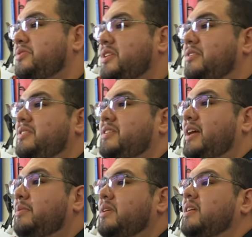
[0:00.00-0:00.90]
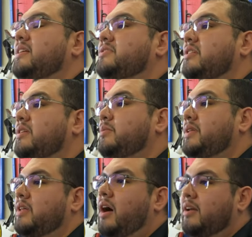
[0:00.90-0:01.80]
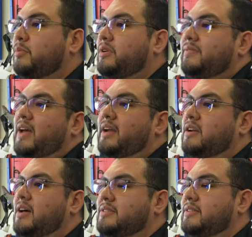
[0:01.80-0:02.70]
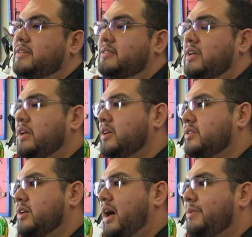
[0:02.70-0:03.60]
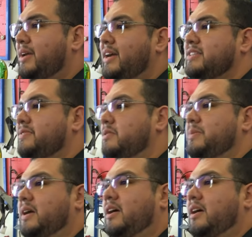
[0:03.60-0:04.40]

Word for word: series today, we're gonna get started with automotive diagnostics. So how many of you guys have ever been